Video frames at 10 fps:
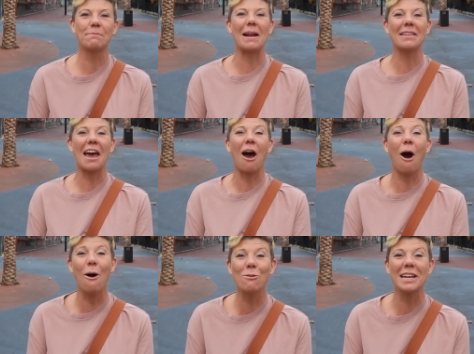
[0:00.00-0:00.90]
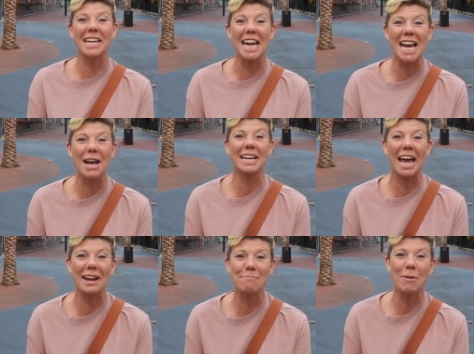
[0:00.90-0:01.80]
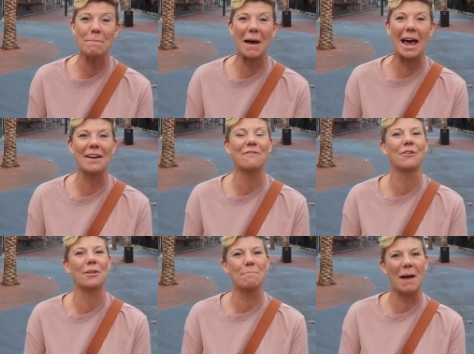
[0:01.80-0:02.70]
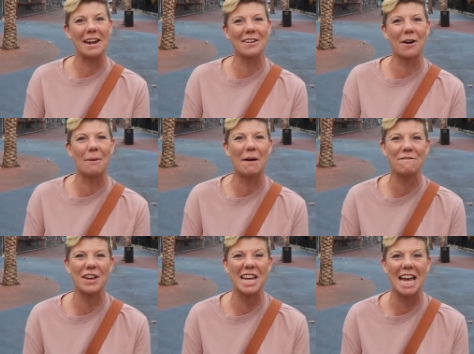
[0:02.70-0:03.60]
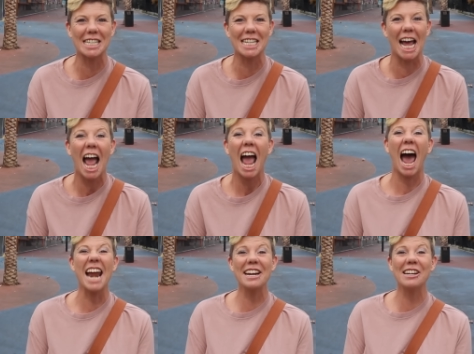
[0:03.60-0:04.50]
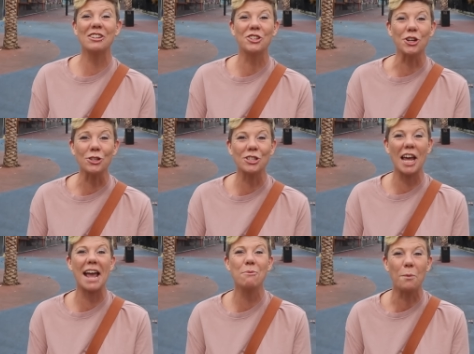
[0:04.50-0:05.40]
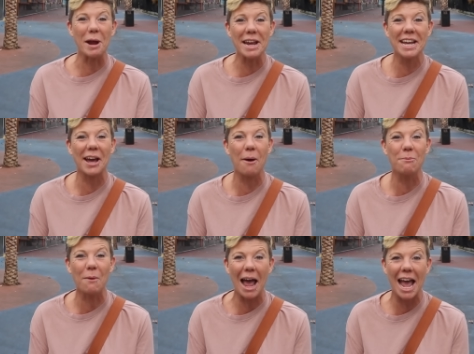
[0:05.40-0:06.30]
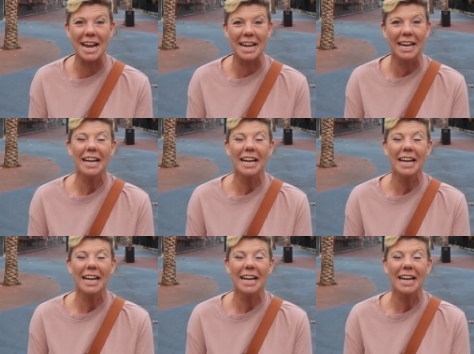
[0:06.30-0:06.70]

spend their whole year getting prepared for the Benidorm Fiesta and it is just a week away.